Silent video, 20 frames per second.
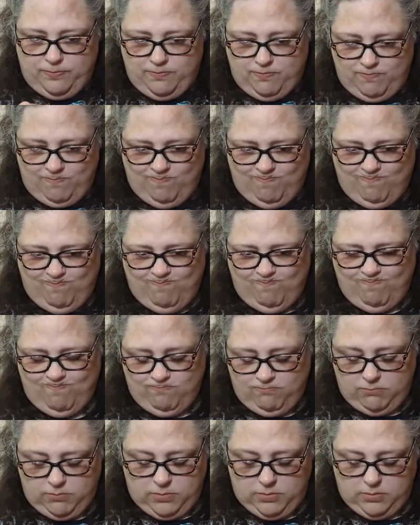
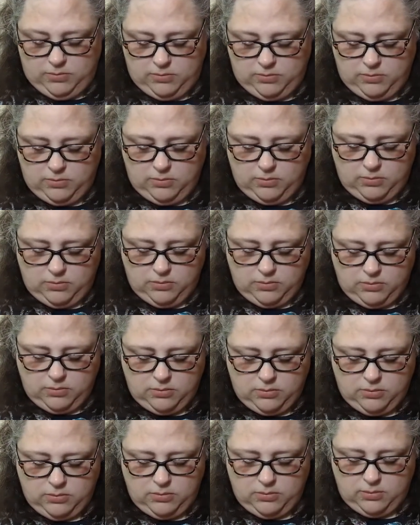
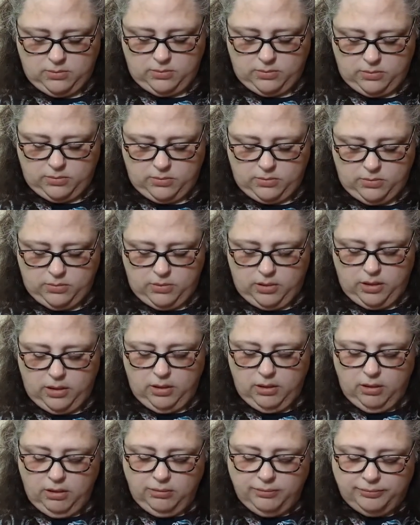
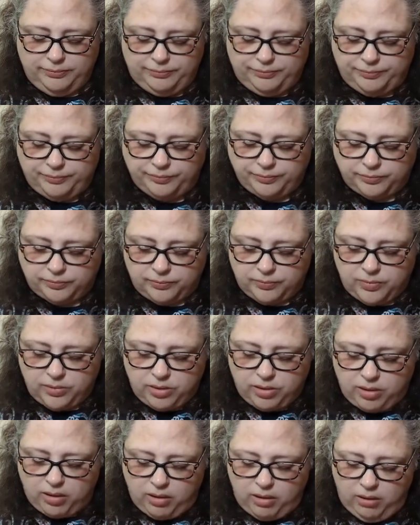
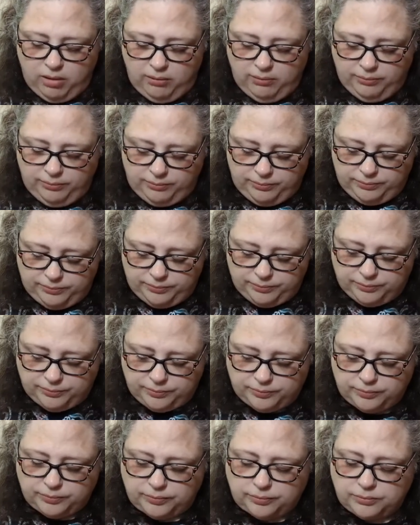
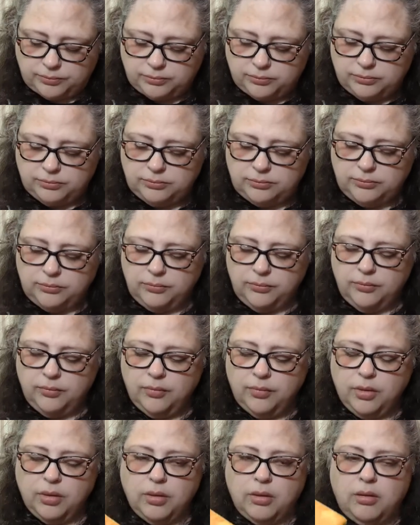
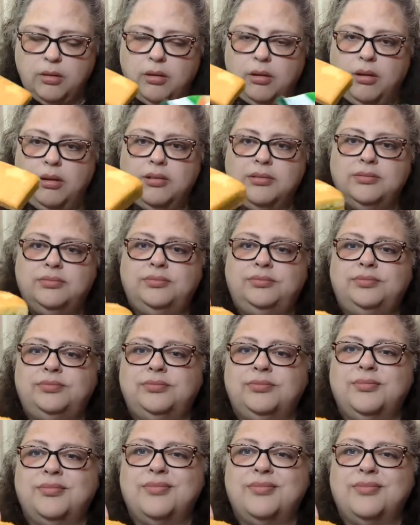No one is speaking in this clip.